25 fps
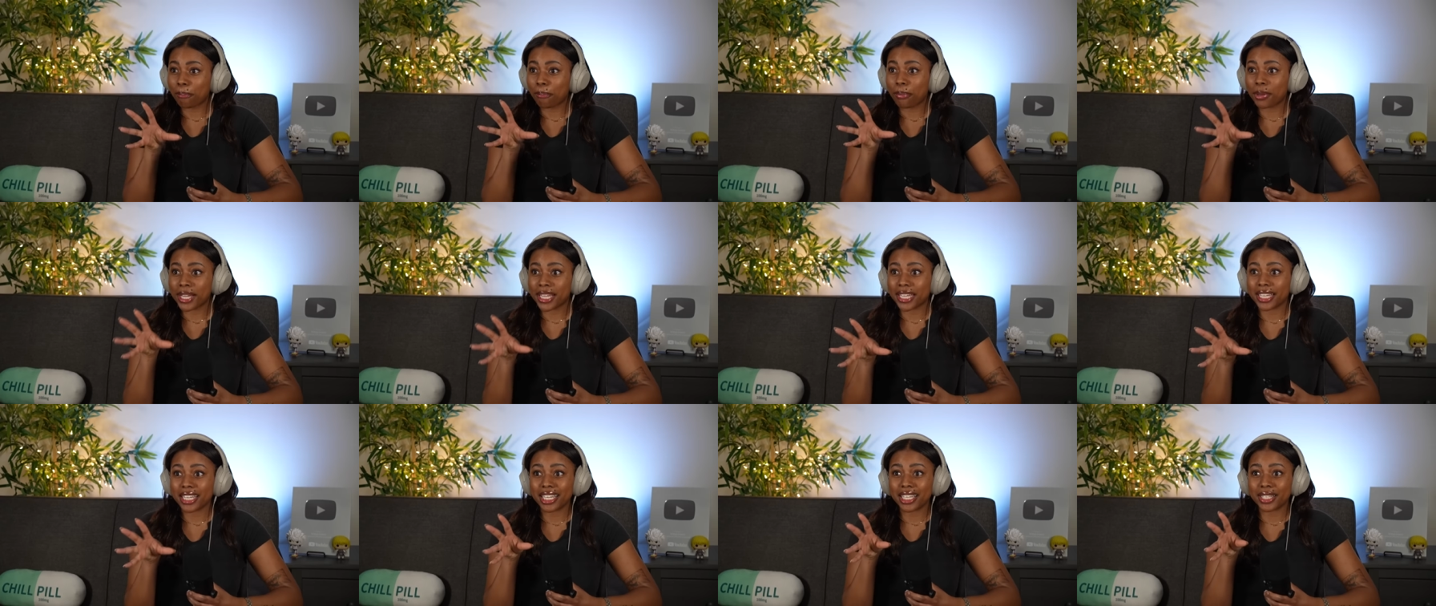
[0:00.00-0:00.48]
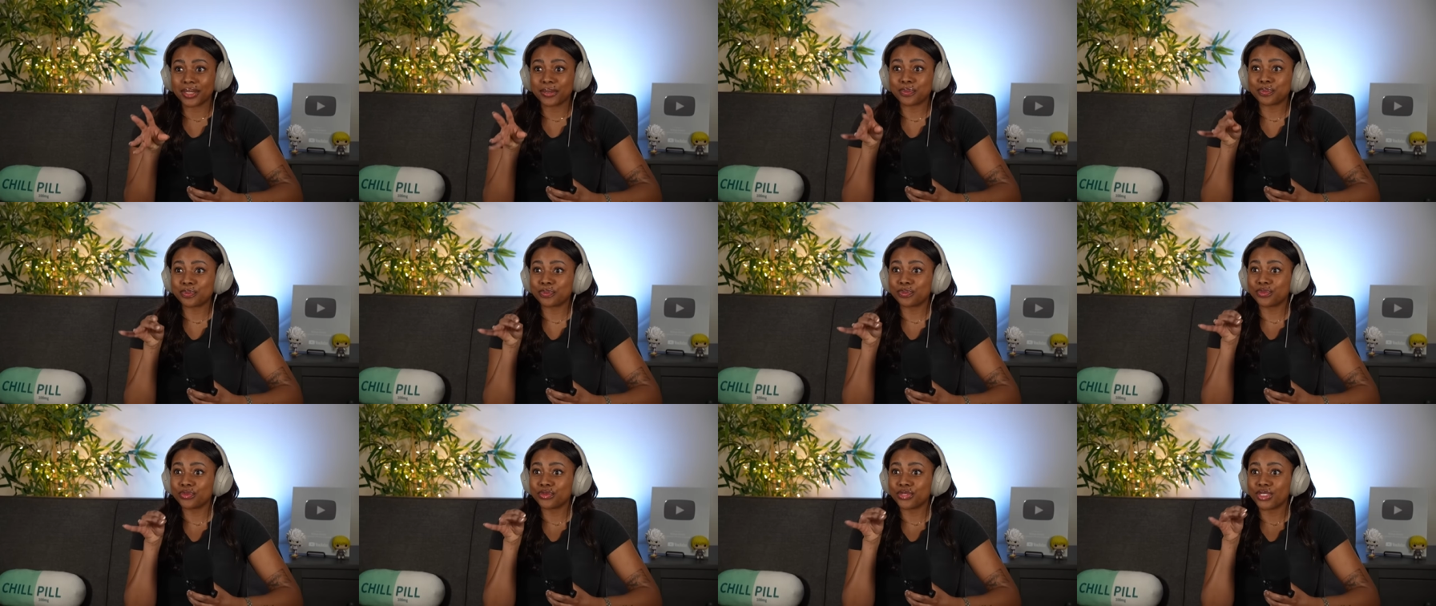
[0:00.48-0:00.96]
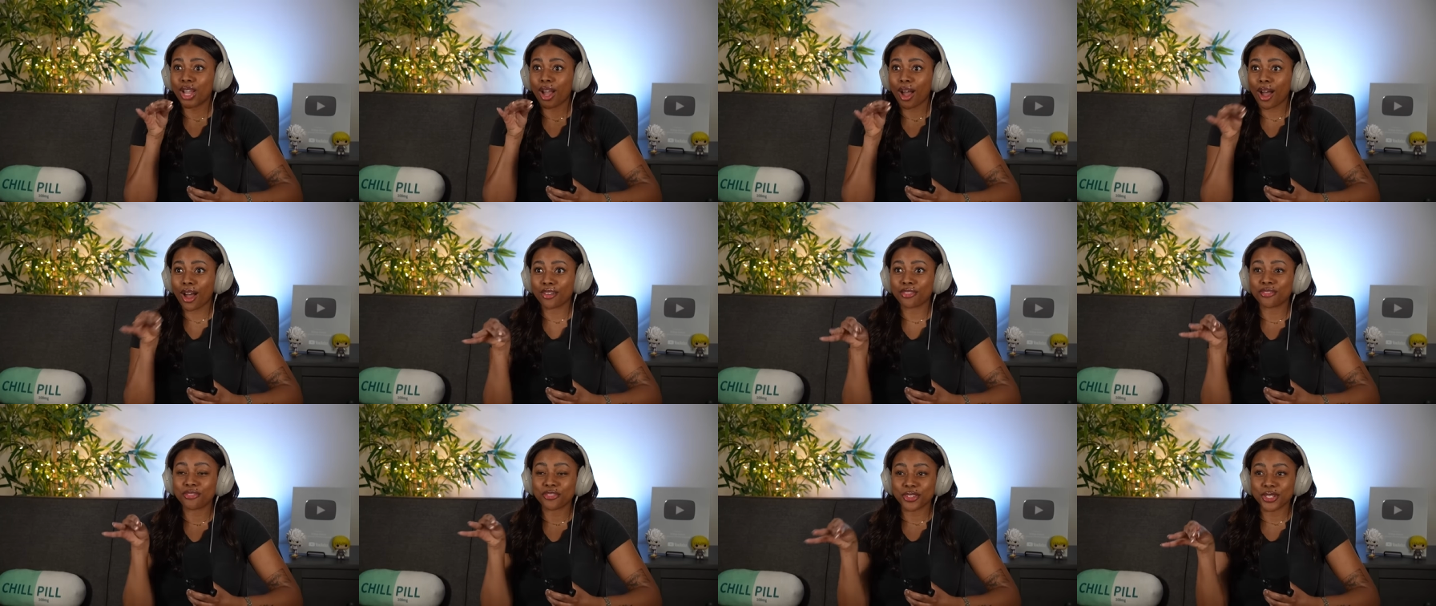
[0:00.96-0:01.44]
but
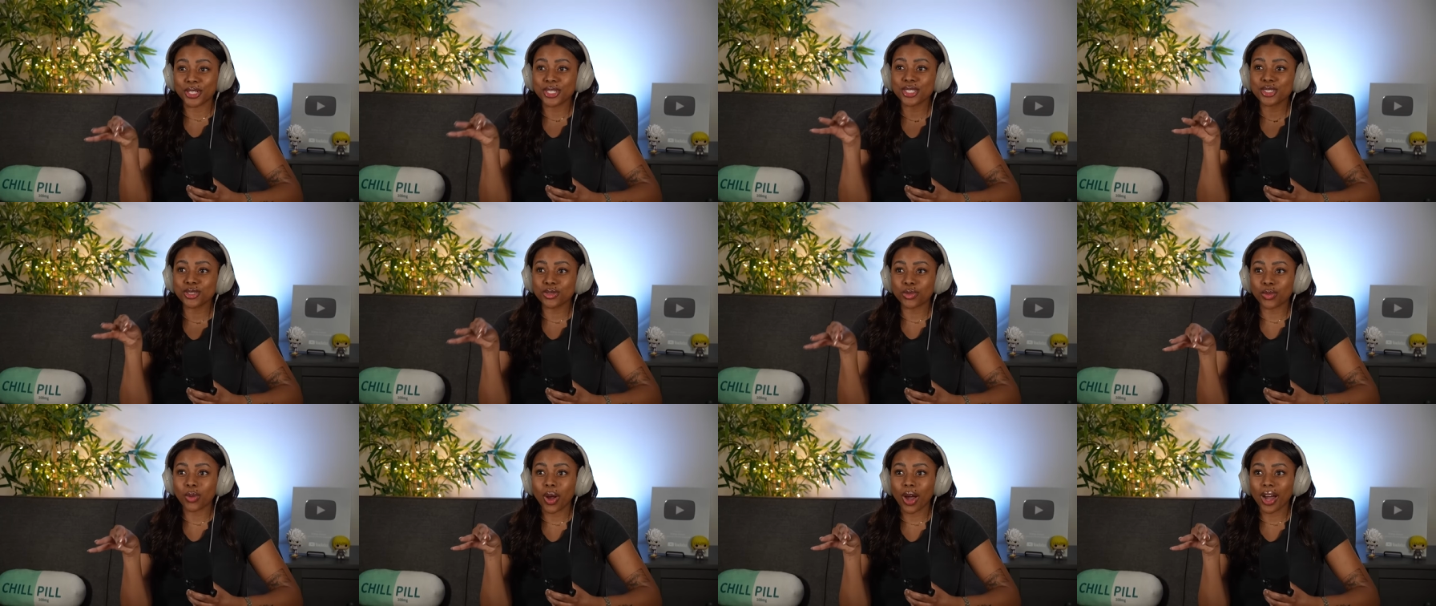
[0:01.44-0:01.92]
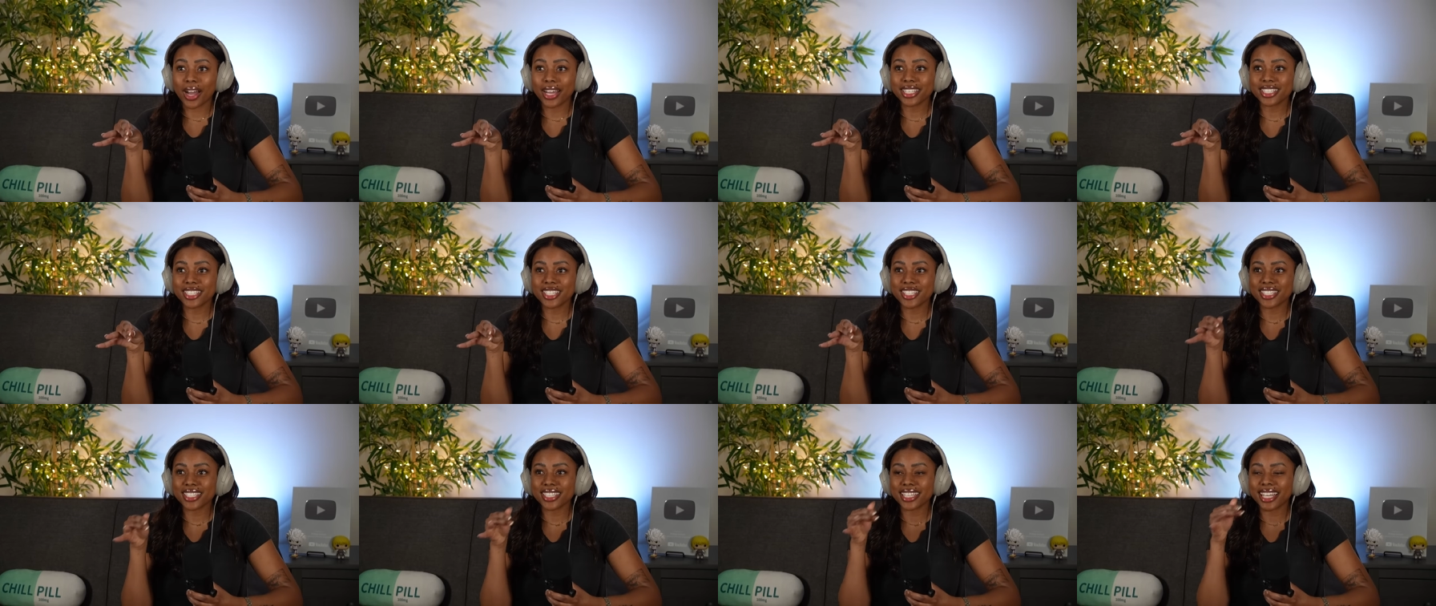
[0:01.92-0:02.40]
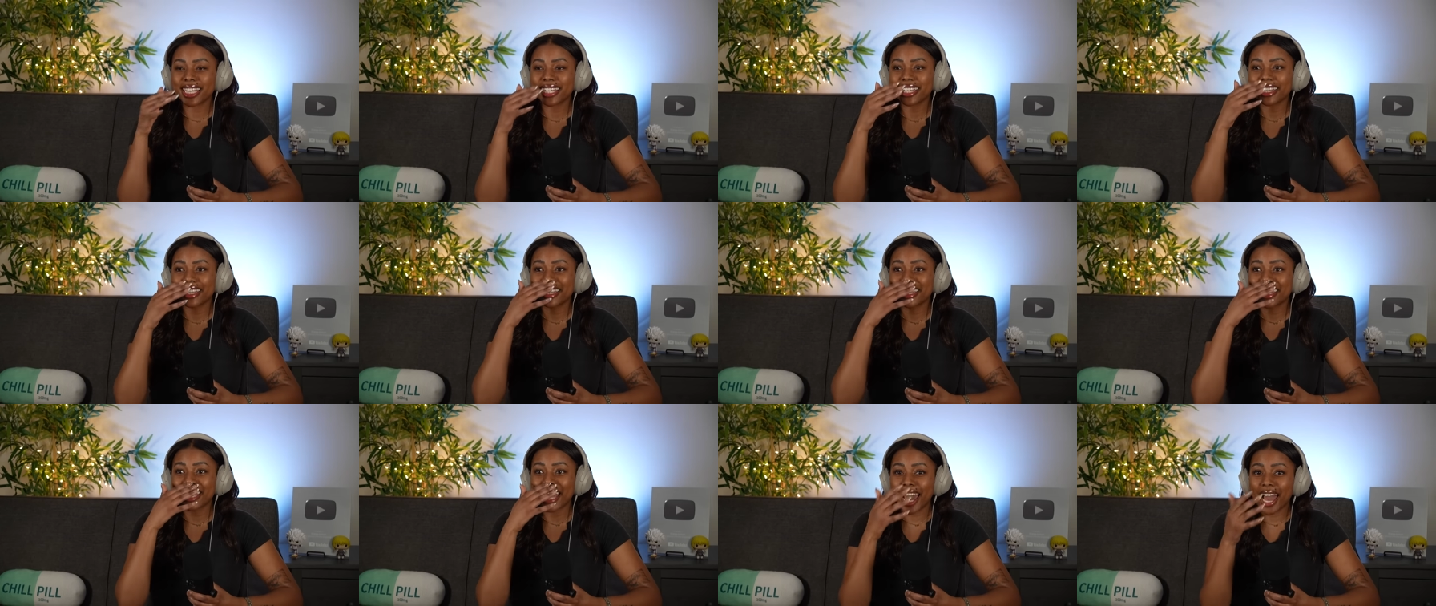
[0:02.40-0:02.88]
off first watch,
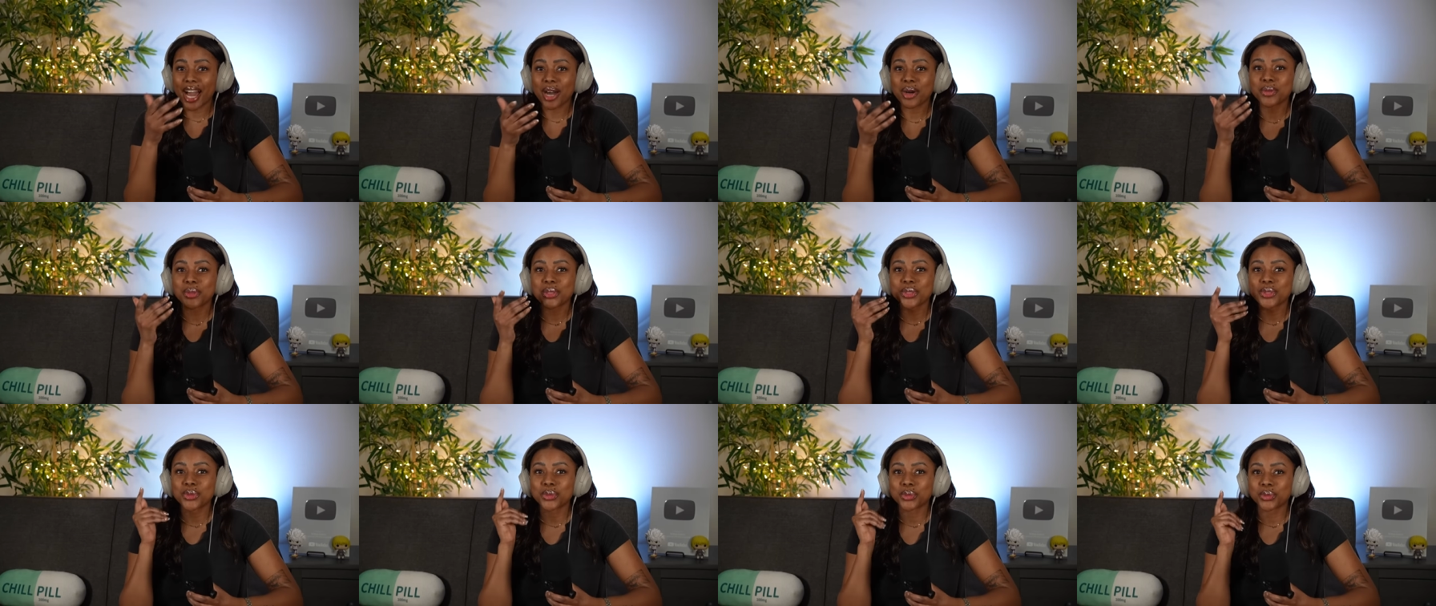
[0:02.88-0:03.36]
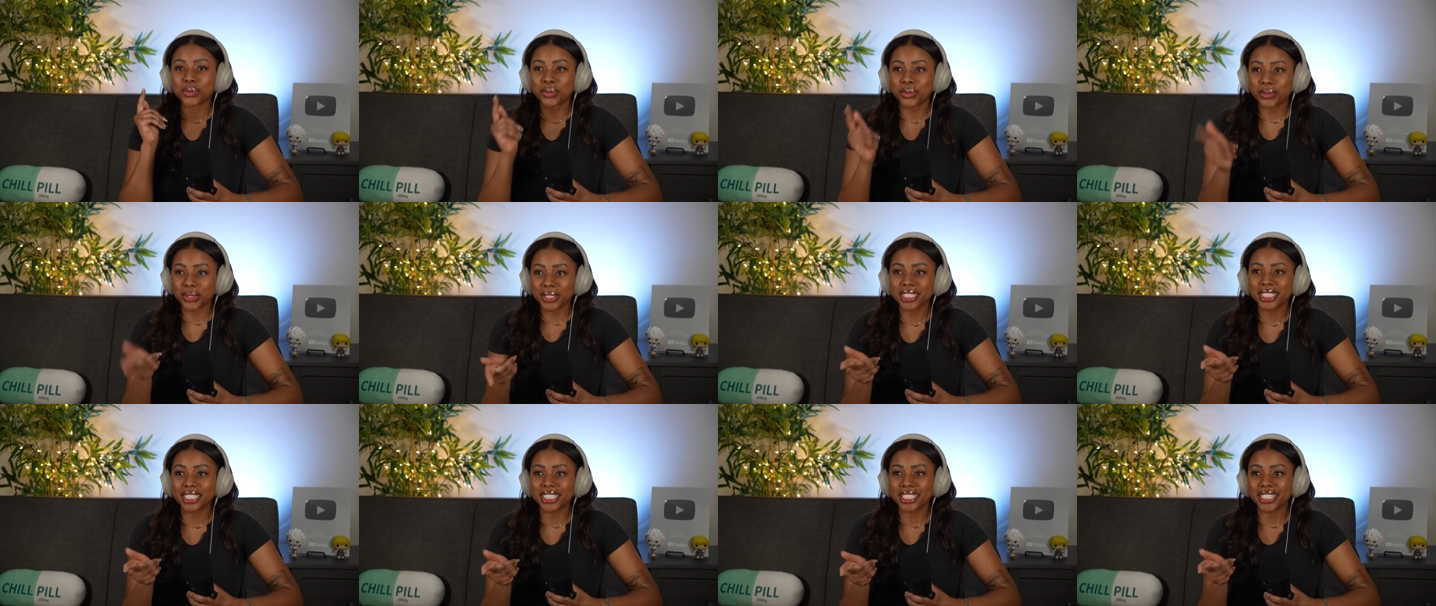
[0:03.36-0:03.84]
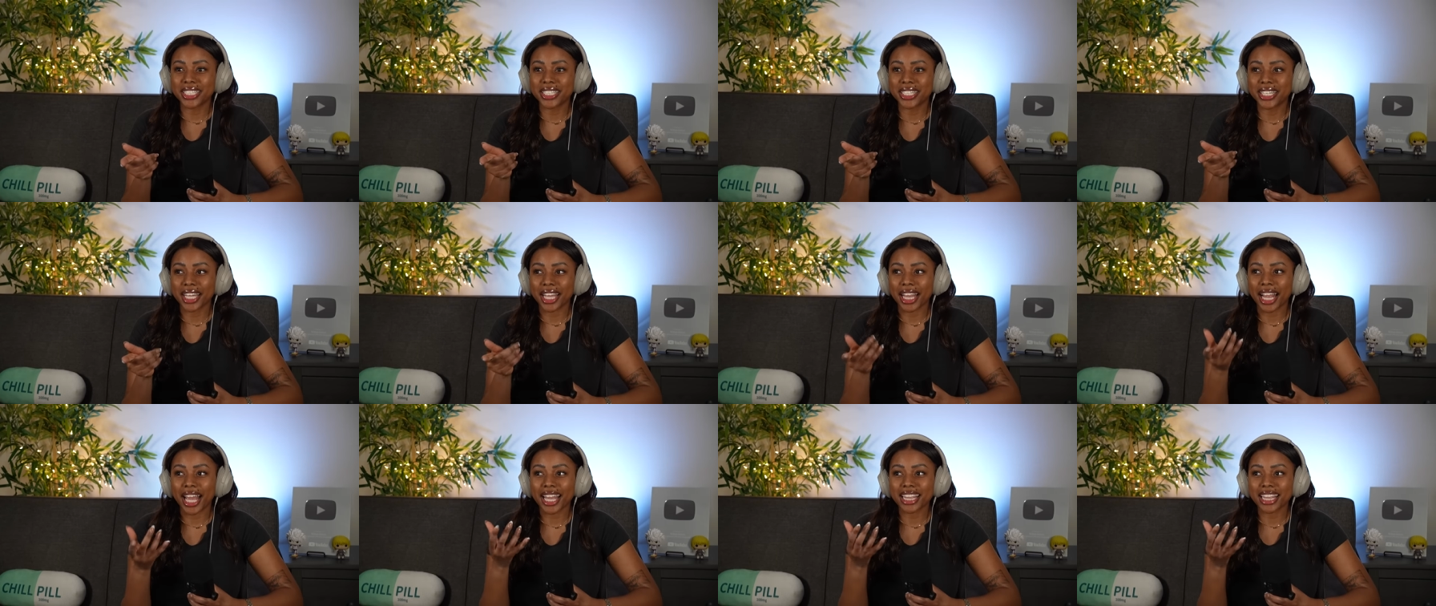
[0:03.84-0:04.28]
like that was really good.